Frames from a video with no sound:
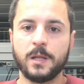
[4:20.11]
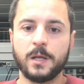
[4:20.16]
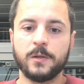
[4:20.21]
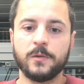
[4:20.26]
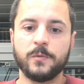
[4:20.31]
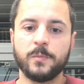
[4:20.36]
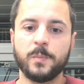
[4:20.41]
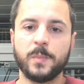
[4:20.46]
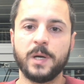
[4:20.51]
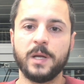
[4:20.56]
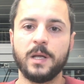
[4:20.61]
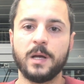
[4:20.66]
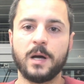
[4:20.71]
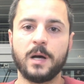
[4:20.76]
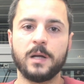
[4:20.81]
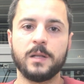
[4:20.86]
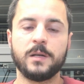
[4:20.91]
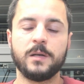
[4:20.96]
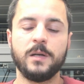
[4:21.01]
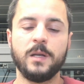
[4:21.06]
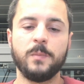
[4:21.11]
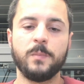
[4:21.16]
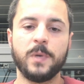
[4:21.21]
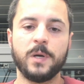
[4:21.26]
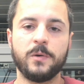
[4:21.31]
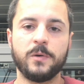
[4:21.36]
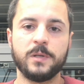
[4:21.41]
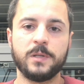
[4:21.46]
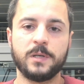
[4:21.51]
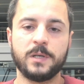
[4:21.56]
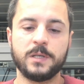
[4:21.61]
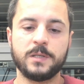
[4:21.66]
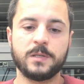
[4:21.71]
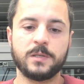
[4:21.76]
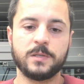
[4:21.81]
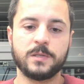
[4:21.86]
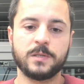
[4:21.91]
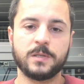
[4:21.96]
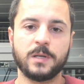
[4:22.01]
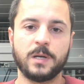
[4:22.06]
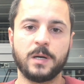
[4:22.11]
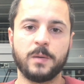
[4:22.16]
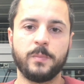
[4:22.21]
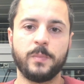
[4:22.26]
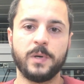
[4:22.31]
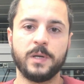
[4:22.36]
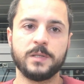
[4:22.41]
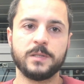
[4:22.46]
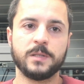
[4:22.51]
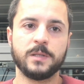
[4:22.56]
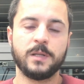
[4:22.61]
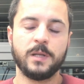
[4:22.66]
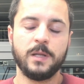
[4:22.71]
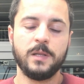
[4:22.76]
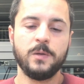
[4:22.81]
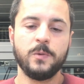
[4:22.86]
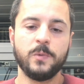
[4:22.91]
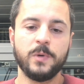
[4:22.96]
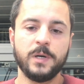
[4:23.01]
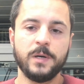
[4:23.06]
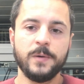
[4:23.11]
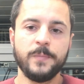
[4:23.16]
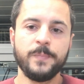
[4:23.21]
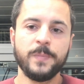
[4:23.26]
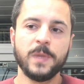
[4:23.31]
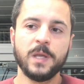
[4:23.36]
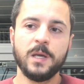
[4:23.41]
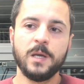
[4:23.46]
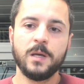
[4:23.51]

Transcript: none of my other email addresses are present anywhere.